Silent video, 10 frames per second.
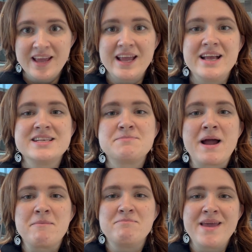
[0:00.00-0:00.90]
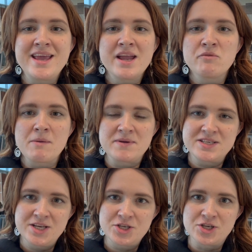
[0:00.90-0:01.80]
is by making
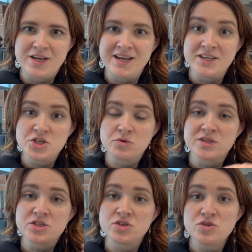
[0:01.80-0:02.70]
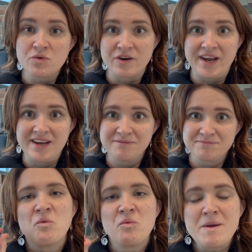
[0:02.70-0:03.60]
repetition into a story.
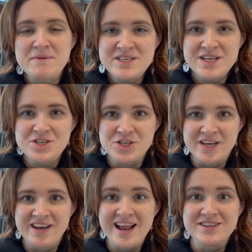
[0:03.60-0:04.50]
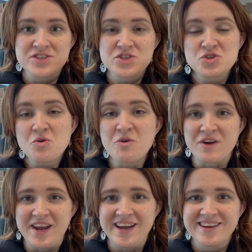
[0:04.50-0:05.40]
Repetition and
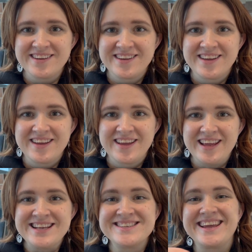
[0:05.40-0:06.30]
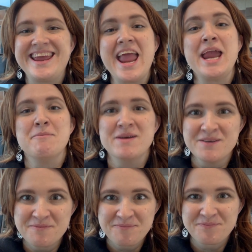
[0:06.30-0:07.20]
story is a game.
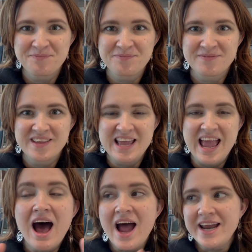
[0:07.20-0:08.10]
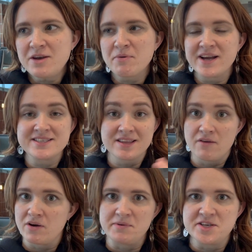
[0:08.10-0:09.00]
Hindbrains
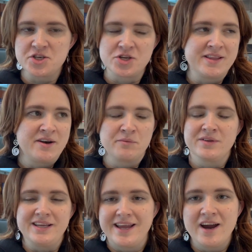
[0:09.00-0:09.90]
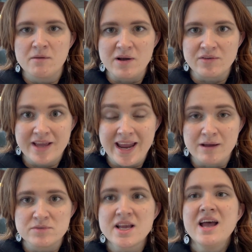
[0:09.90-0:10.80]
love repetition. They don't really care about games.